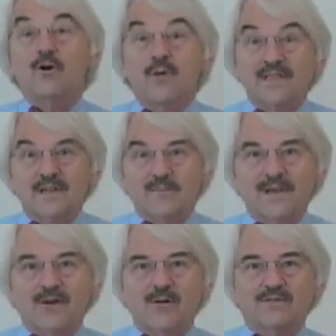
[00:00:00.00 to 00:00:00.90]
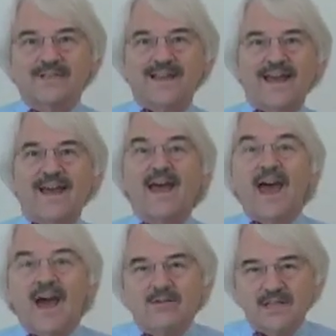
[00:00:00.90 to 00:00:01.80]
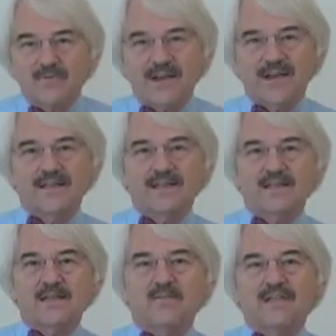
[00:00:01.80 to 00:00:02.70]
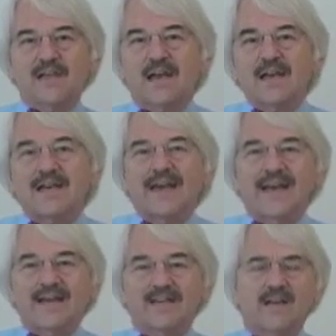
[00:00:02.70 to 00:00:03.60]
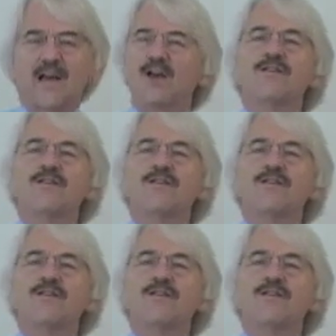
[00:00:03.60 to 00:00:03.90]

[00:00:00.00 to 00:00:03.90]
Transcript: what's going to be the quote today, how does that relate to the subject, and connect it.